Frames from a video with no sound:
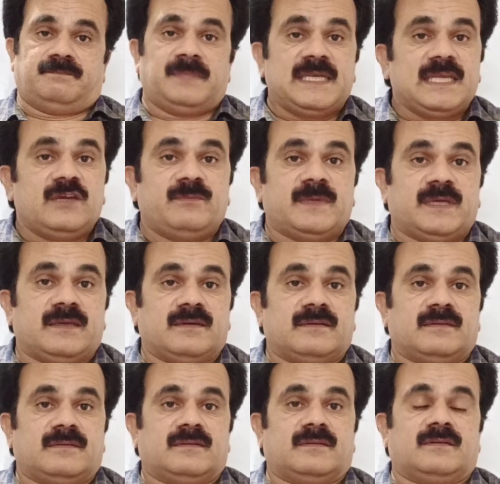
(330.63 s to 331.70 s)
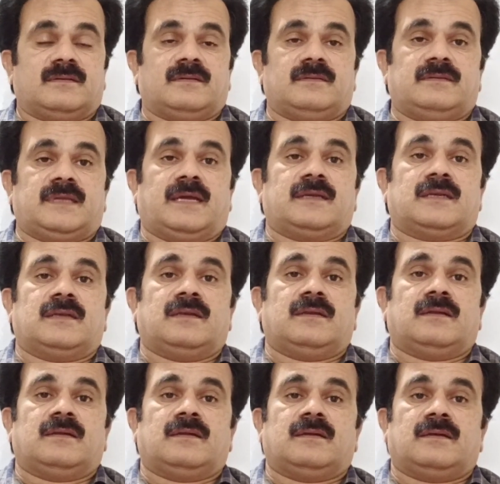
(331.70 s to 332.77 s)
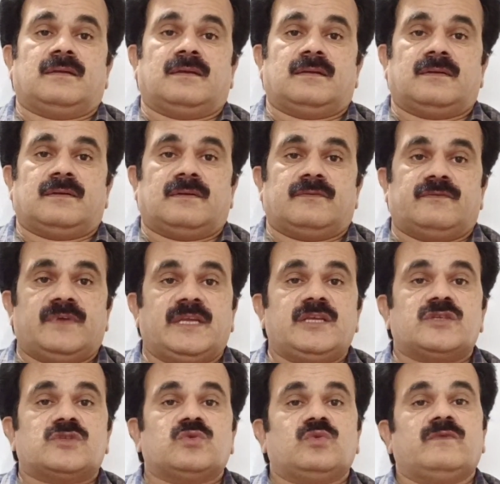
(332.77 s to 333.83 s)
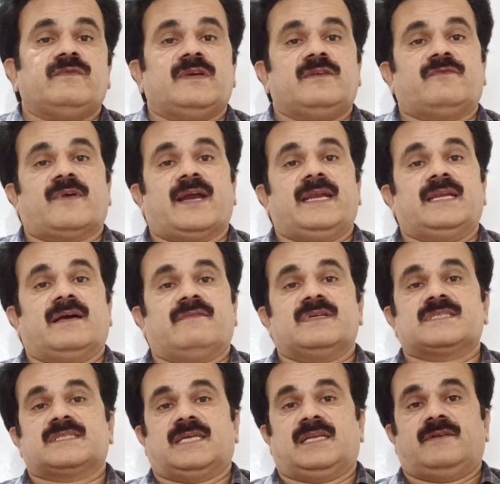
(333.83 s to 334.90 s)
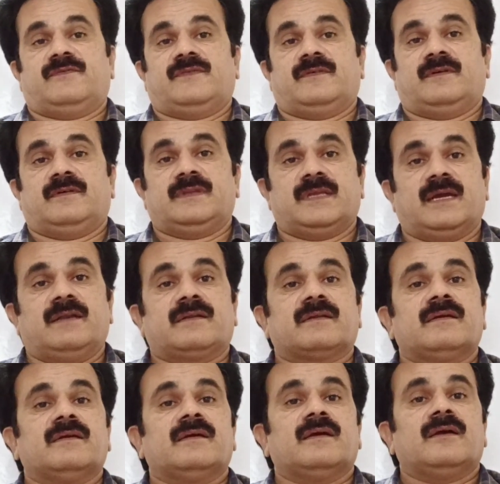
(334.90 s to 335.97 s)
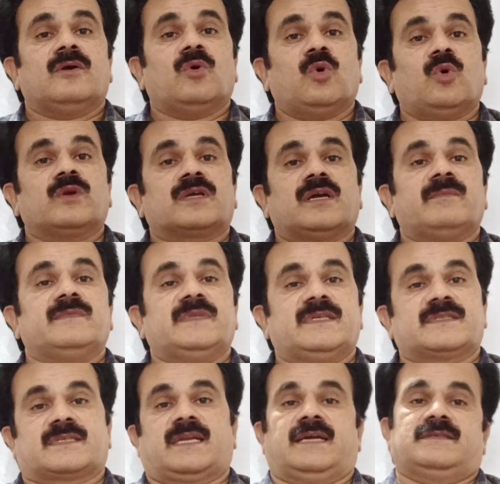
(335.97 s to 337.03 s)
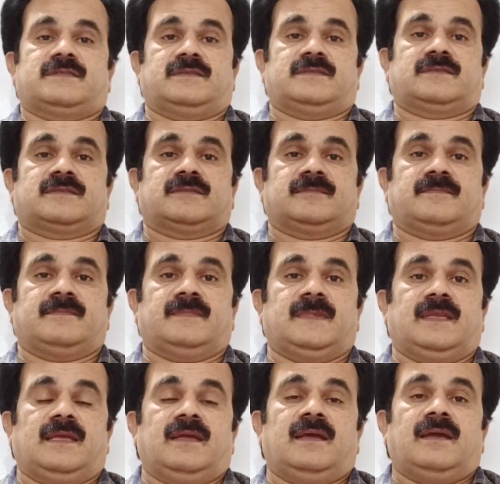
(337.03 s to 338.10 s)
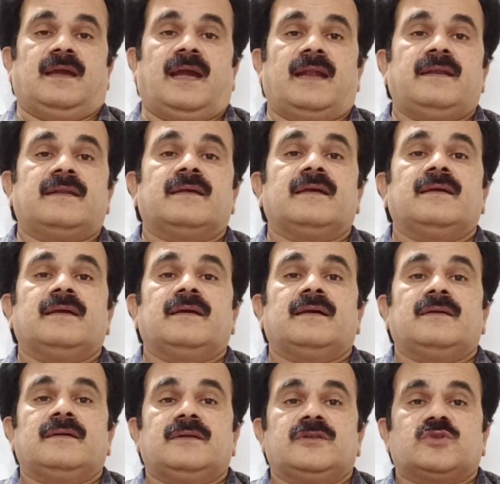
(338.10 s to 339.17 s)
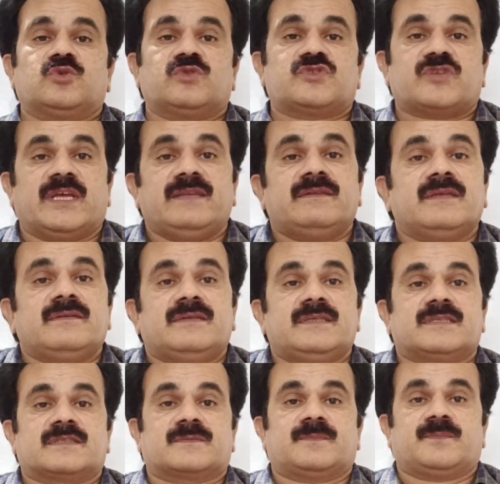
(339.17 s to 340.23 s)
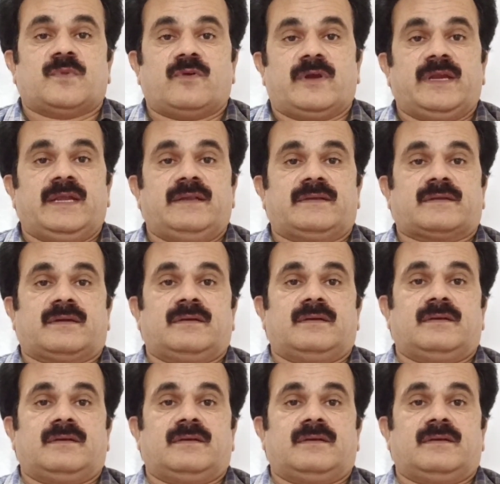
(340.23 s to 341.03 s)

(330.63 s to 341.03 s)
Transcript: Believe me that very soon we will find ourselves that overcome this crisis. And to strengthen this point